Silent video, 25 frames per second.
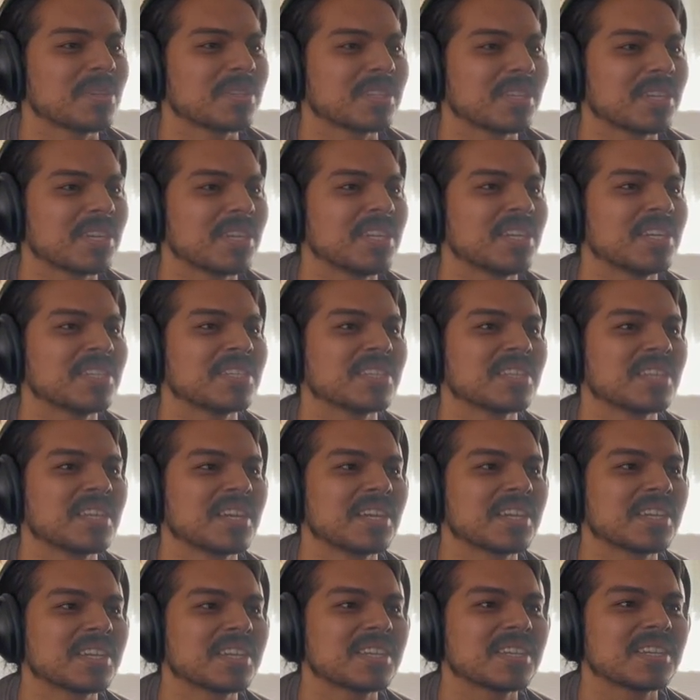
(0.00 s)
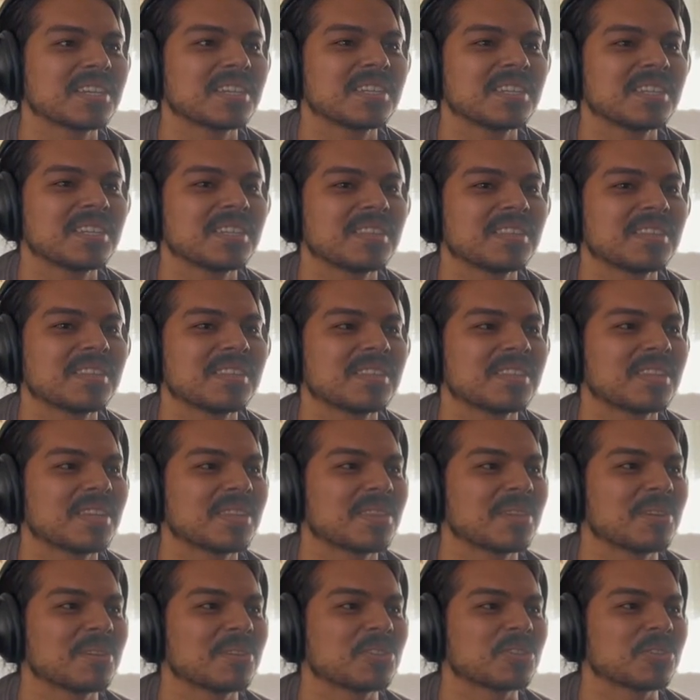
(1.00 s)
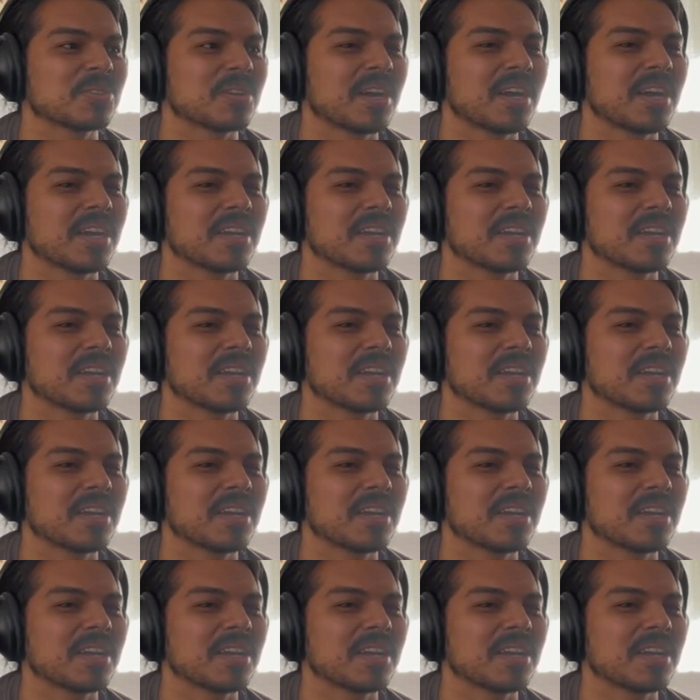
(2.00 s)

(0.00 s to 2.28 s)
that he doesn't like that they're trying.